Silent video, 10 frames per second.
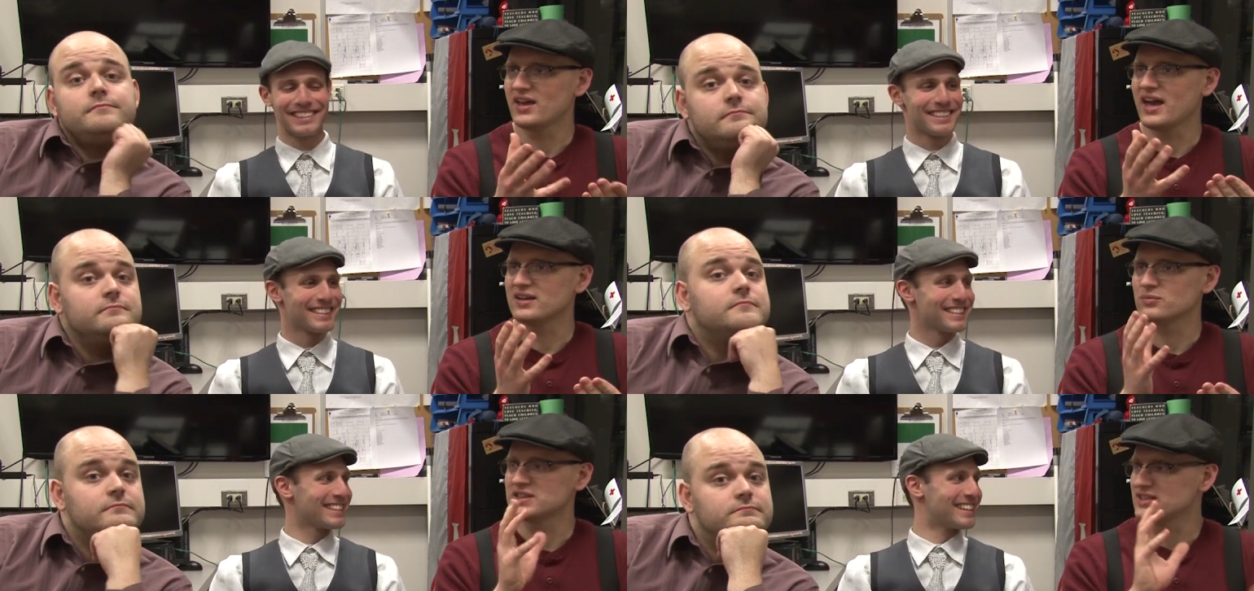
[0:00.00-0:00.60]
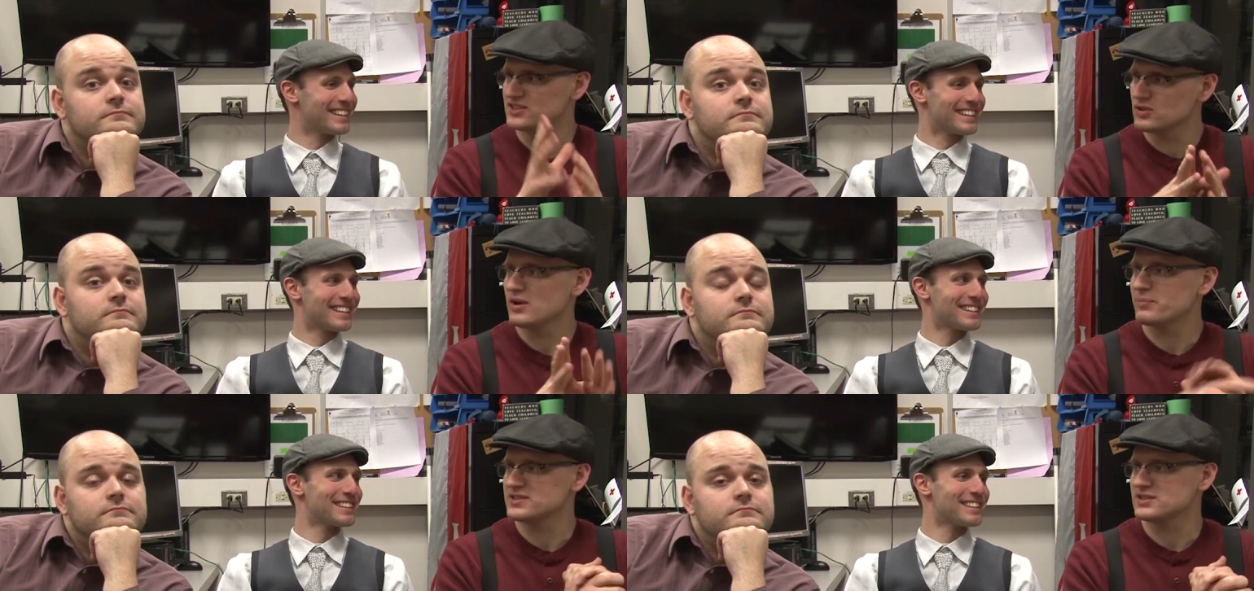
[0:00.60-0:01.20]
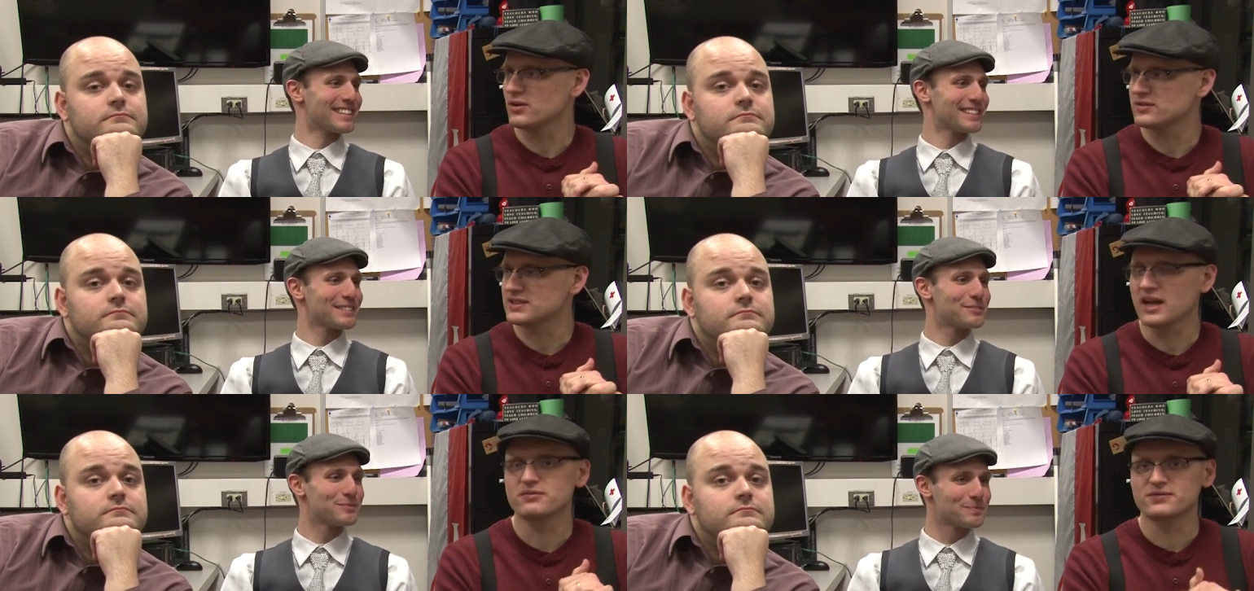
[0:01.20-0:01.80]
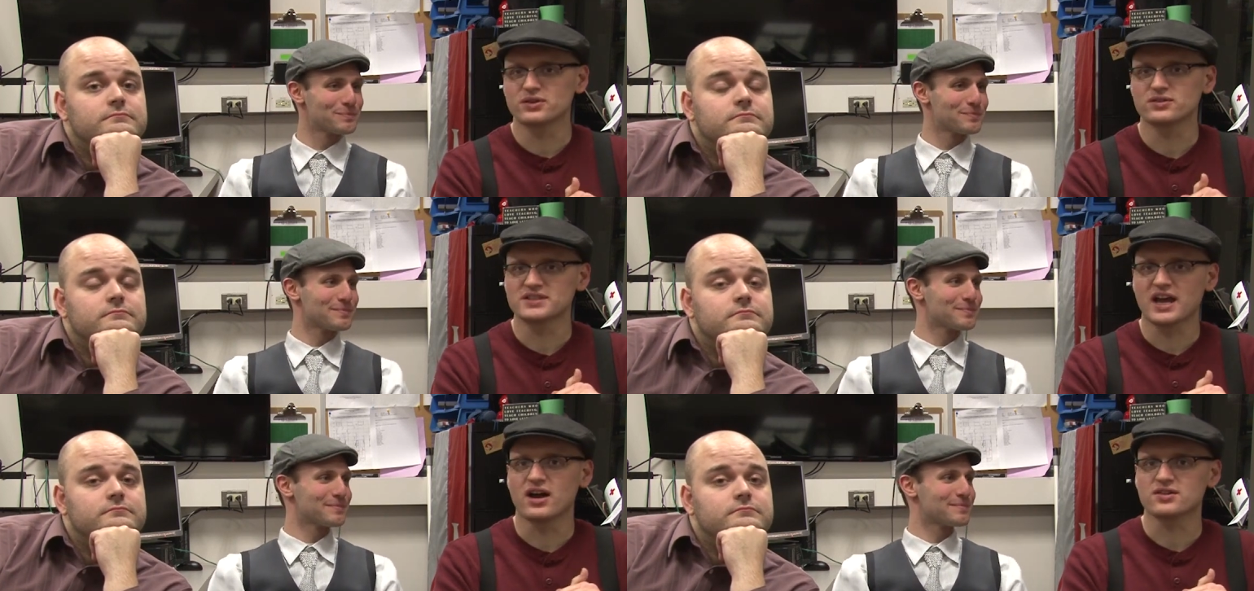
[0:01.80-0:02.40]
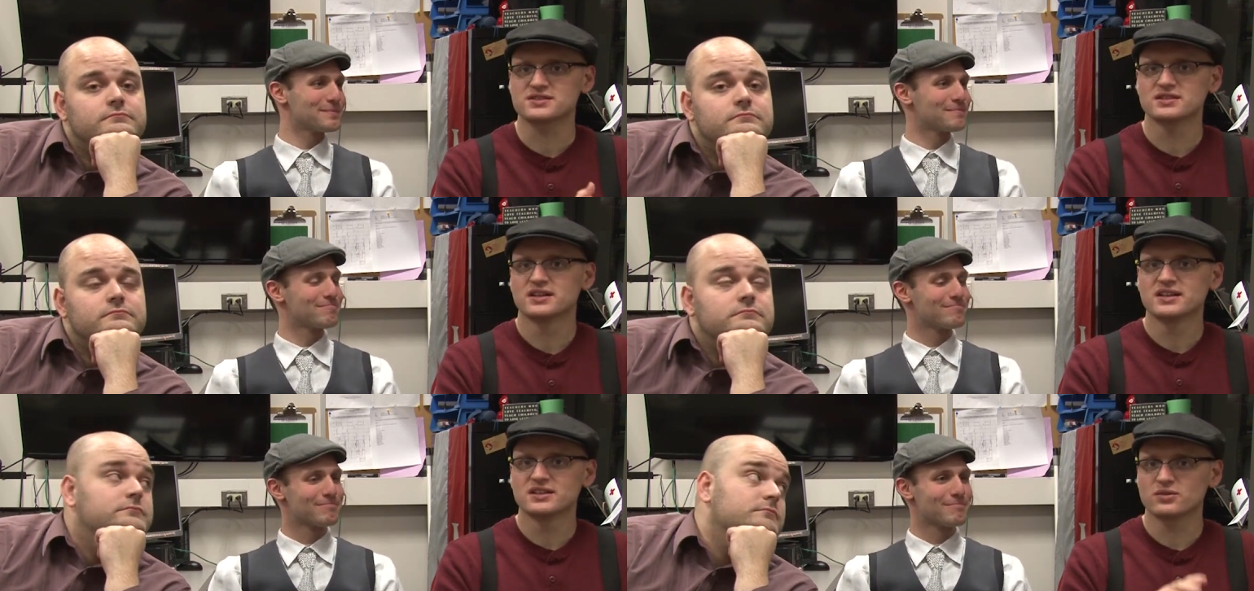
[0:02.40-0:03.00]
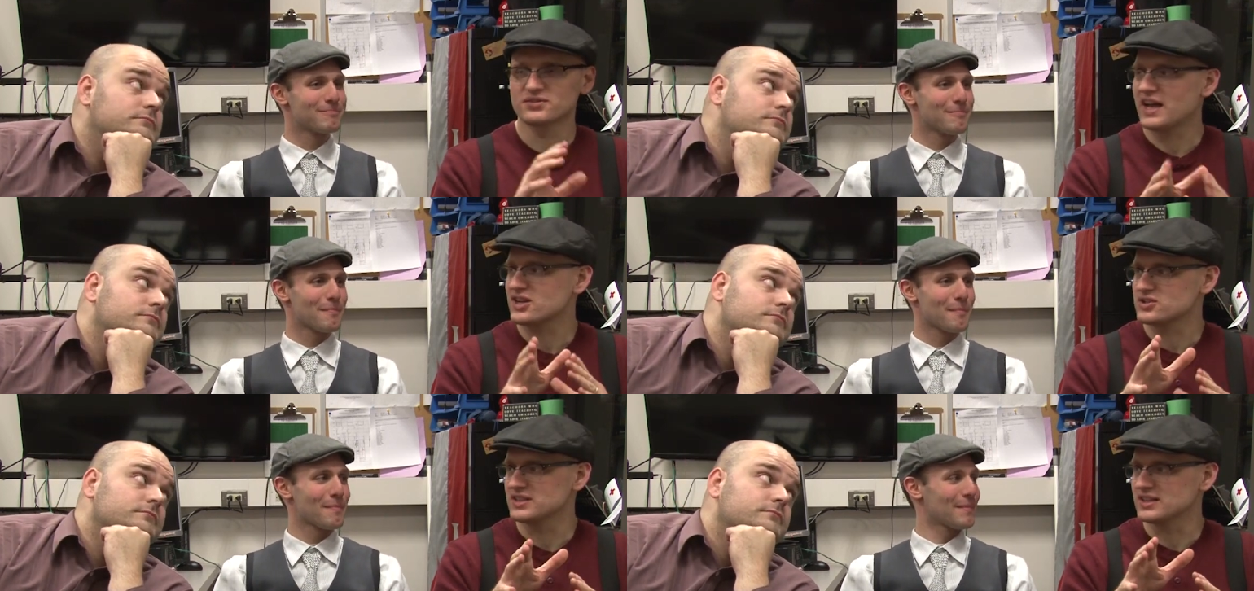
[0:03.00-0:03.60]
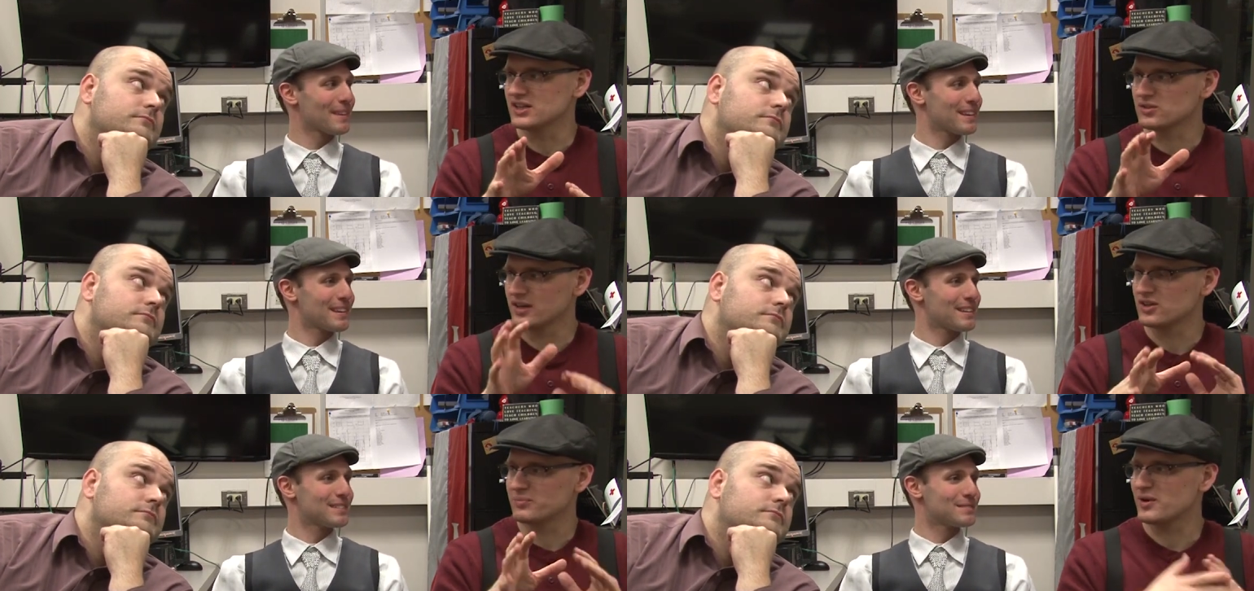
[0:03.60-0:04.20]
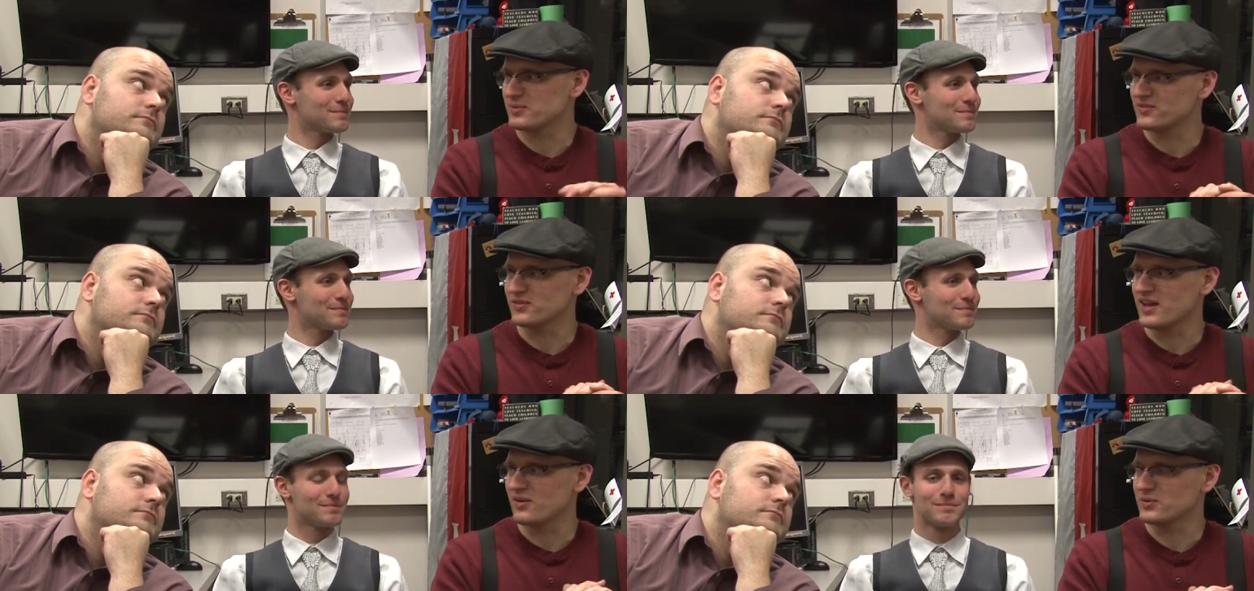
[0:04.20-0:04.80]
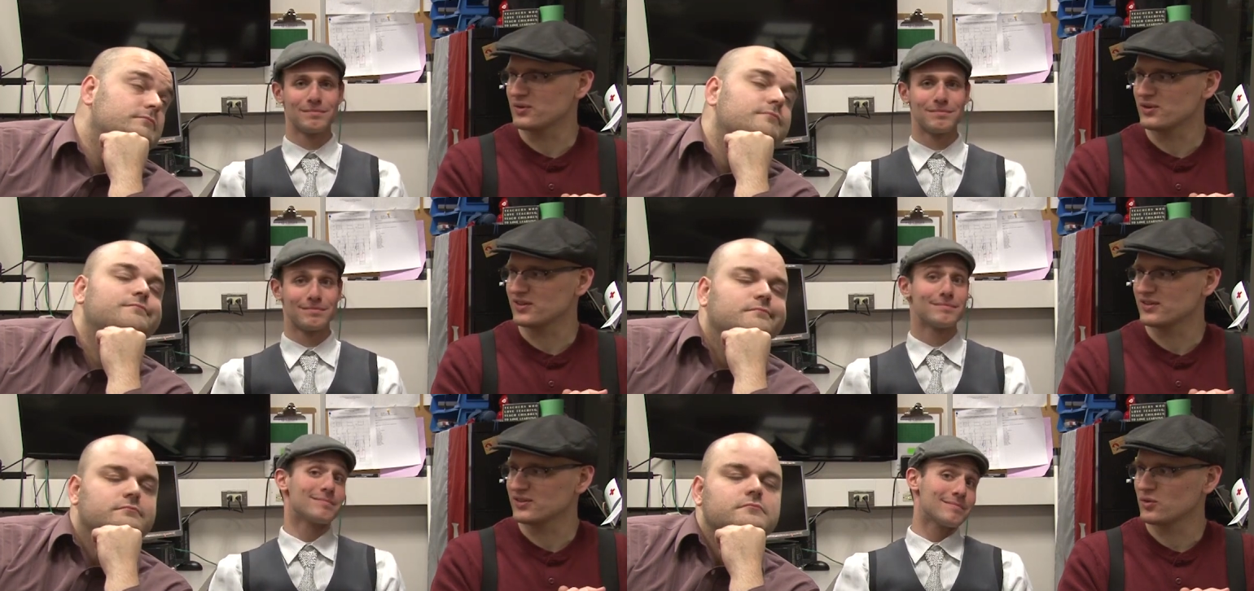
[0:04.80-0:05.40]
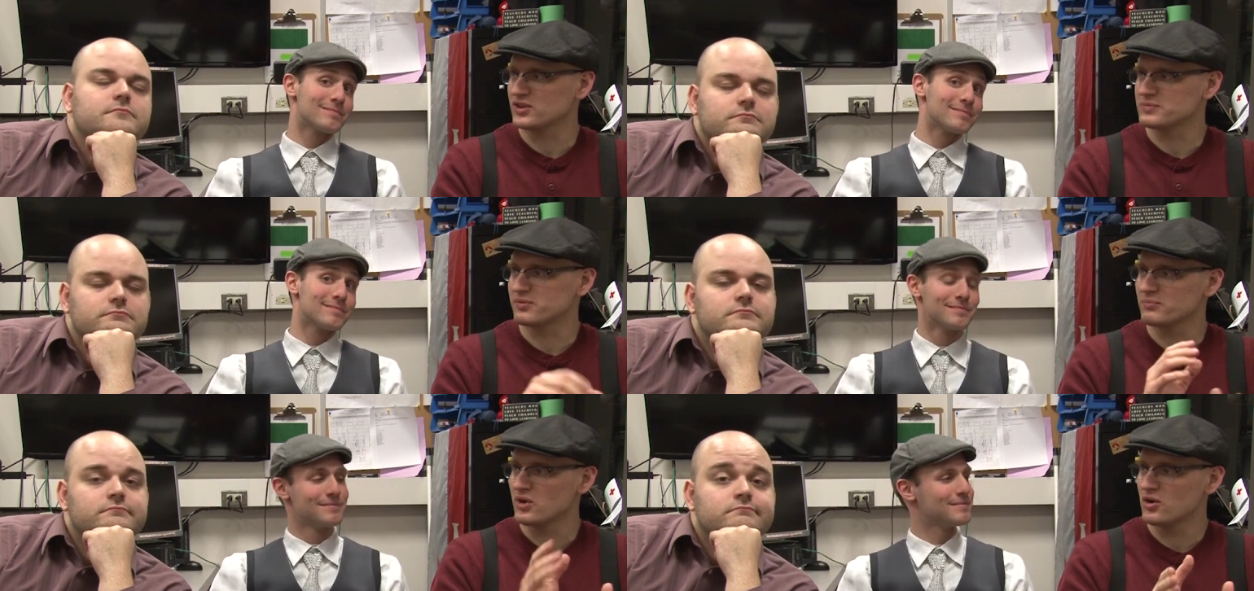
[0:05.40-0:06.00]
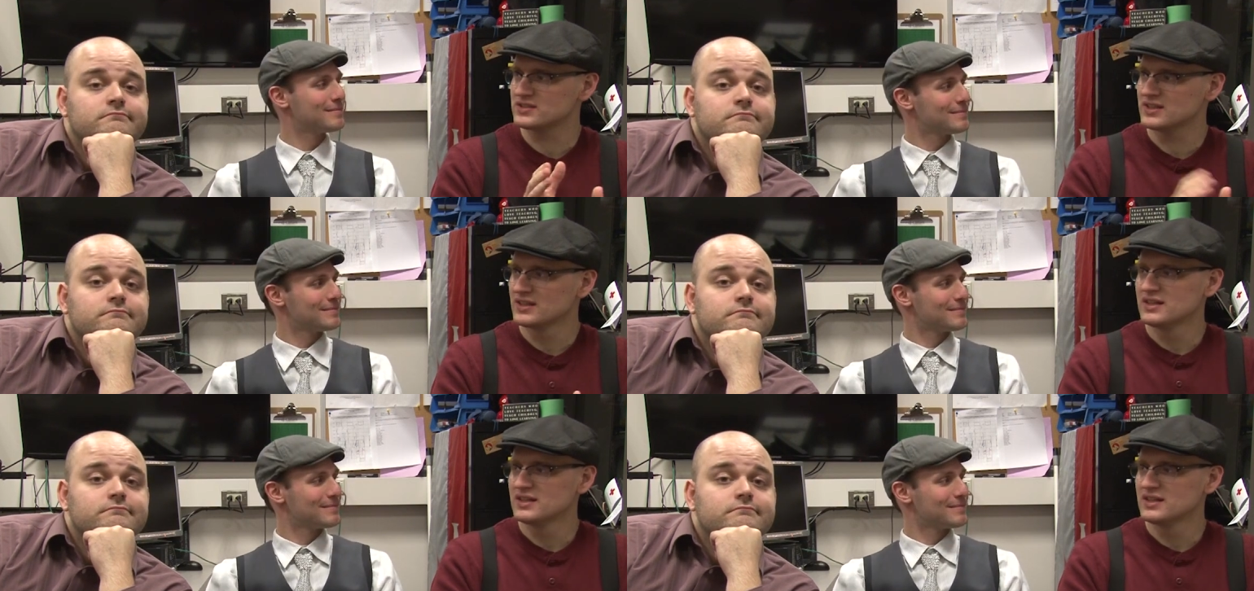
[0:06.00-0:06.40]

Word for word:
Speaker 1: that we did two episodes at Phil's house. There was actually a greater purpose for that. We were going to promote